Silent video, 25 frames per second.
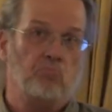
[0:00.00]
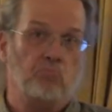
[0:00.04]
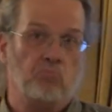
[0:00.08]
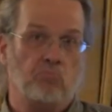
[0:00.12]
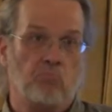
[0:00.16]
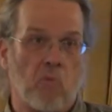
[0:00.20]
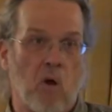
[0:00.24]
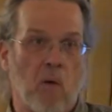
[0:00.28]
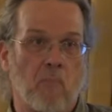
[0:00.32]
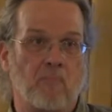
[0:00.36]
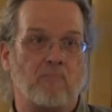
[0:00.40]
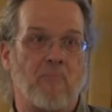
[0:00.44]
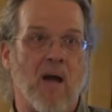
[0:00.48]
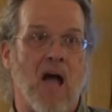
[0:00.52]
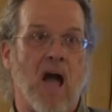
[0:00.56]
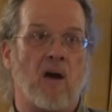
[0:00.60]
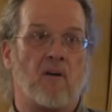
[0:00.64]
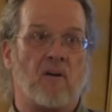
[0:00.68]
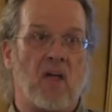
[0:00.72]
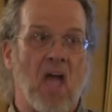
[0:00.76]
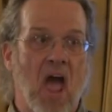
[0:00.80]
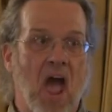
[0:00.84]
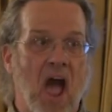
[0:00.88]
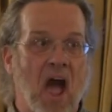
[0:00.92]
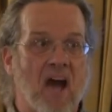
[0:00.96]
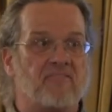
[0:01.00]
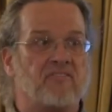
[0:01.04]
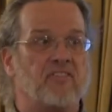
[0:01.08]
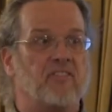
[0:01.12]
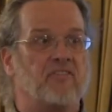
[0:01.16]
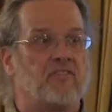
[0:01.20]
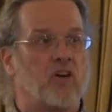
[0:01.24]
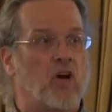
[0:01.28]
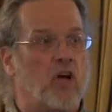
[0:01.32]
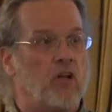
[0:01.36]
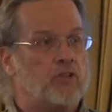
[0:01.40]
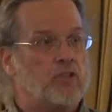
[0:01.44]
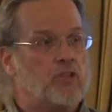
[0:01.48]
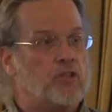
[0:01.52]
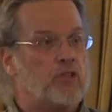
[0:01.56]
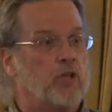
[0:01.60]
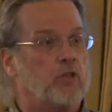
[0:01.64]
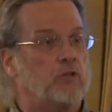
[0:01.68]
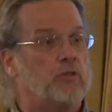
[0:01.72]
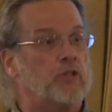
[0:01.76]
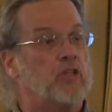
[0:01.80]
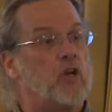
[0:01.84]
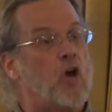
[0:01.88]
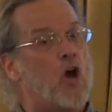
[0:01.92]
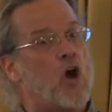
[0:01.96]
about half of all
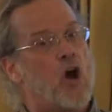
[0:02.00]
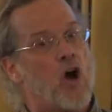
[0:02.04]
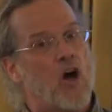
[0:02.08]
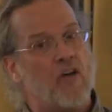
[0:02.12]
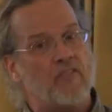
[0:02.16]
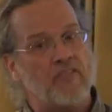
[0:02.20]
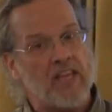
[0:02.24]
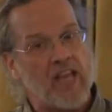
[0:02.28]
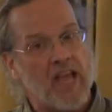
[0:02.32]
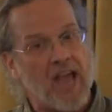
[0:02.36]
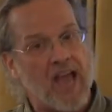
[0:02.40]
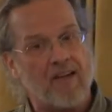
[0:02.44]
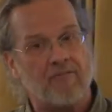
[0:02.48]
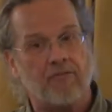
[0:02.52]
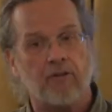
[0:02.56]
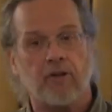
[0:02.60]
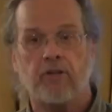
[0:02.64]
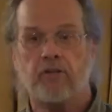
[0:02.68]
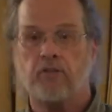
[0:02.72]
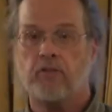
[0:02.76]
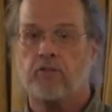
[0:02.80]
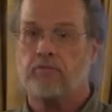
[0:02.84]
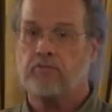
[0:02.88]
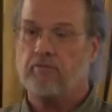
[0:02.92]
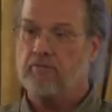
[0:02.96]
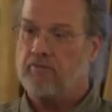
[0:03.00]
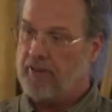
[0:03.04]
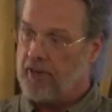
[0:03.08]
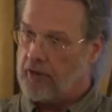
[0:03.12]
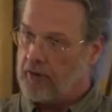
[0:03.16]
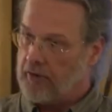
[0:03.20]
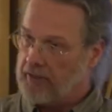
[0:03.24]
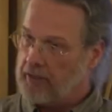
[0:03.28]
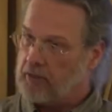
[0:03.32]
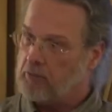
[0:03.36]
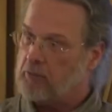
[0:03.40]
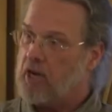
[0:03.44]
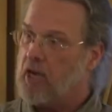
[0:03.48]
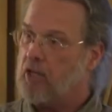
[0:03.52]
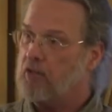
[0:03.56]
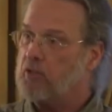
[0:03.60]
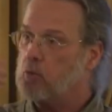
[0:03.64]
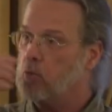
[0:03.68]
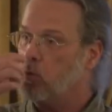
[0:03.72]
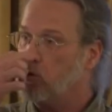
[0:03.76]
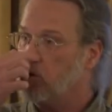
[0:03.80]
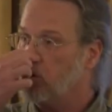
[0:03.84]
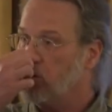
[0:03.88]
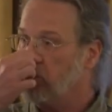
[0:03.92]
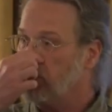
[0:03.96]
children, on the average, varying around the
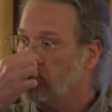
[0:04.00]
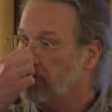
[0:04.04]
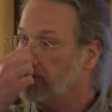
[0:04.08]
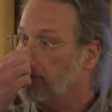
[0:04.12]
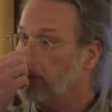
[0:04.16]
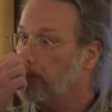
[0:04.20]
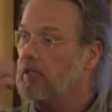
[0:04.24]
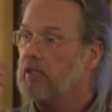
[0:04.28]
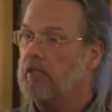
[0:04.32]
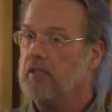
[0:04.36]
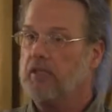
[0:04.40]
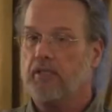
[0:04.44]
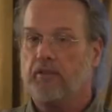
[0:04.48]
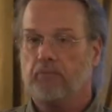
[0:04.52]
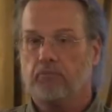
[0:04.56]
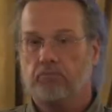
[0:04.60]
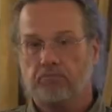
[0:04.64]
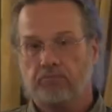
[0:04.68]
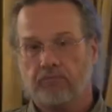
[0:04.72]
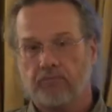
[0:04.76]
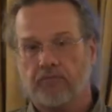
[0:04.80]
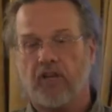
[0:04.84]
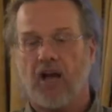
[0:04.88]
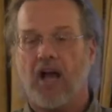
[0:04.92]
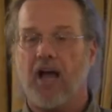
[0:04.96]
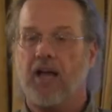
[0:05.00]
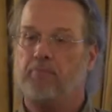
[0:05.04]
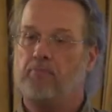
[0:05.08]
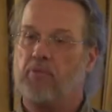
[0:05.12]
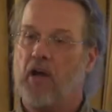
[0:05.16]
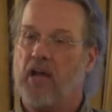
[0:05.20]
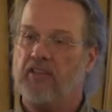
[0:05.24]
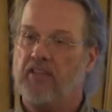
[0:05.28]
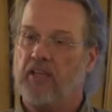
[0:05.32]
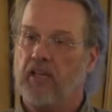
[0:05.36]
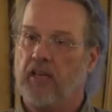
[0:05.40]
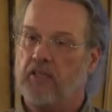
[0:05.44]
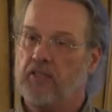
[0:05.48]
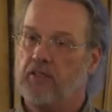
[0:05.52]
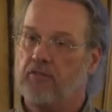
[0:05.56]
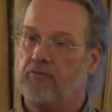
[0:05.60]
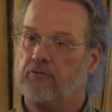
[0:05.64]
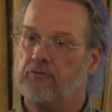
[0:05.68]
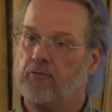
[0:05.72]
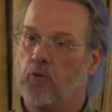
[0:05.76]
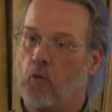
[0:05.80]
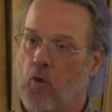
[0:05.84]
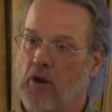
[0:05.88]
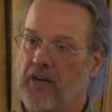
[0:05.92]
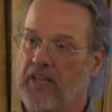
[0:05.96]
world, died by the age of
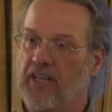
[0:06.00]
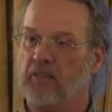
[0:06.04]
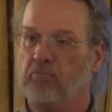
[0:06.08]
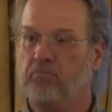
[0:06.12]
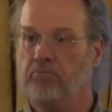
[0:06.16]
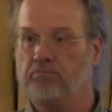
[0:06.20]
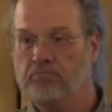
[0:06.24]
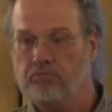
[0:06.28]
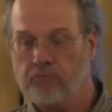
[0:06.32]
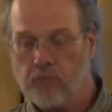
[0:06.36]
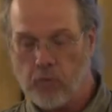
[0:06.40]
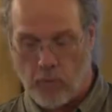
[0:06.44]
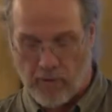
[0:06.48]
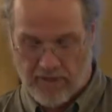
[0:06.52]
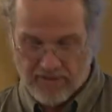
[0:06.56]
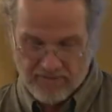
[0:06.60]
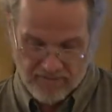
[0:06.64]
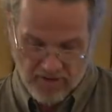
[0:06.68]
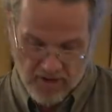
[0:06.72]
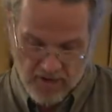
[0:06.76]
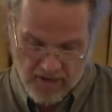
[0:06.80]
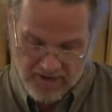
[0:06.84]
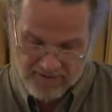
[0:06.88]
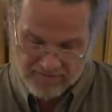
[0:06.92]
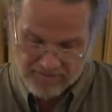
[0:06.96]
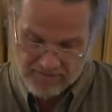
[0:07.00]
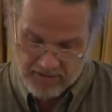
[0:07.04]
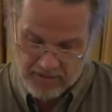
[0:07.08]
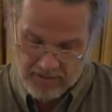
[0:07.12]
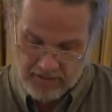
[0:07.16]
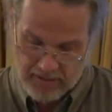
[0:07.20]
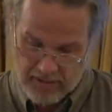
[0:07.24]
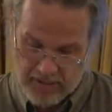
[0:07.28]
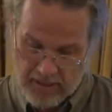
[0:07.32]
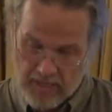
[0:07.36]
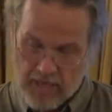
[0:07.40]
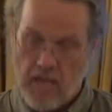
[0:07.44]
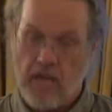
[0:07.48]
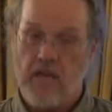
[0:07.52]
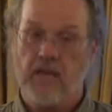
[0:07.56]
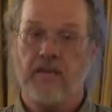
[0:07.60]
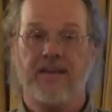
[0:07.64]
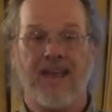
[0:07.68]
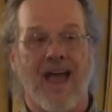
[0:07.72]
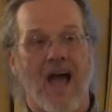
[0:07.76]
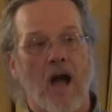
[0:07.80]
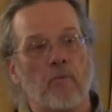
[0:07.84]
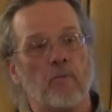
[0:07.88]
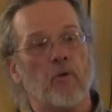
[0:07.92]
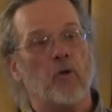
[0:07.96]
20, 25.
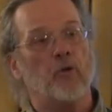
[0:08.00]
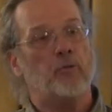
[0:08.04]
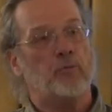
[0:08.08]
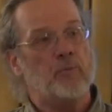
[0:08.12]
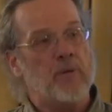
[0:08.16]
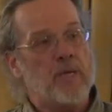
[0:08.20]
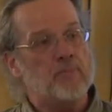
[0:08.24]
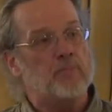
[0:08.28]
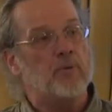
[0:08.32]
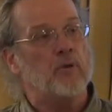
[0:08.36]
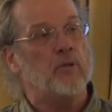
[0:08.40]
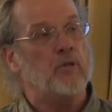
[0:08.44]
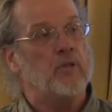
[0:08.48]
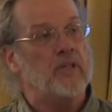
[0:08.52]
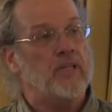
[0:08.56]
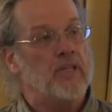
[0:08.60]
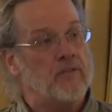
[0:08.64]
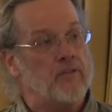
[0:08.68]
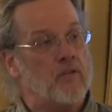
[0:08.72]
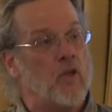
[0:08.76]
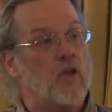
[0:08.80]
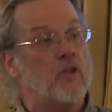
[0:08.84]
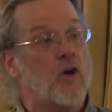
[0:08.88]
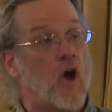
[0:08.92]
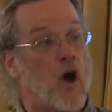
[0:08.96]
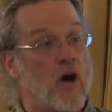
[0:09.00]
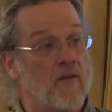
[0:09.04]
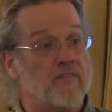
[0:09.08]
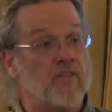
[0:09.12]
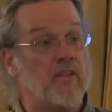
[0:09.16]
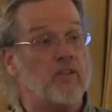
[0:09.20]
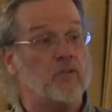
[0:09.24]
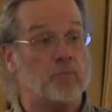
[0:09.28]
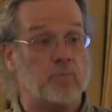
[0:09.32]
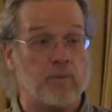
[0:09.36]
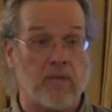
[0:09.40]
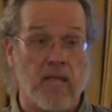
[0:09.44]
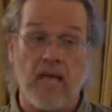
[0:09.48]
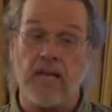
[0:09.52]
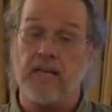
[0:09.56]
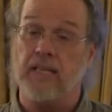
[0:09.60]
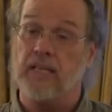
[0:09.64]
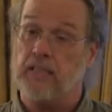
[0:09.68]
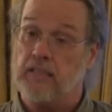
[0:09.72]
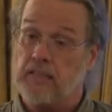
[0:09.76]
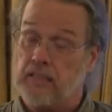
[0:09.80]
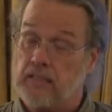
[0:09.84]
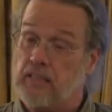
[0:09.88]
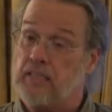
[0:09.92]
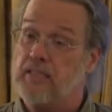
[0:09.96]
Now most people on this
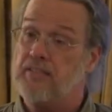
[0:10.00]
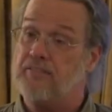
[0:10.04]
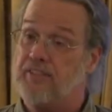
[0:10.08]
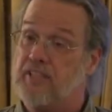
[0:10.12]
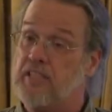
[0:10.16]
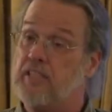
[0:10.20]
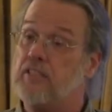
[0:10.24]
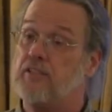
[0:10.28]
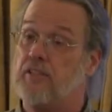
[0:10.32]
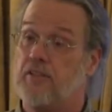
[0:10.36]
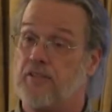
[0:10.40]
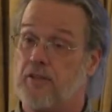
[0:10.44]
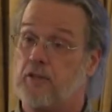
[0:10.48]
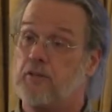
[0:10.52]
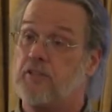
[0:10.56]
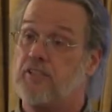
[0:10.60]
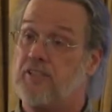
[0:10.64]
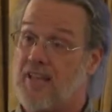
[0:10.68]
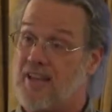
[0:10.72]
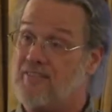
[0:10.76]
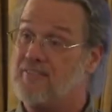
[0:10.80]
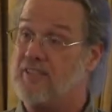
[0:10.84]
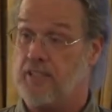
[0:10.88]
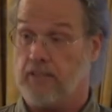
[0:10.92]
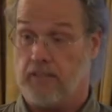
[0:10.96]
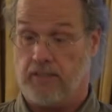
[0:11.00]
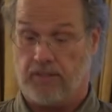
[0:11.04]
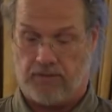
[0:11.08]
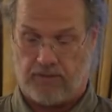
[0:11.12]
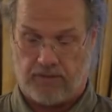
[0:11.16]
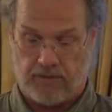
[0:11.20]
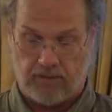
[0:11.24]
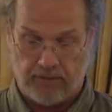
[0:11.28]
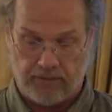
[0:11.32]
planet live into their 70s.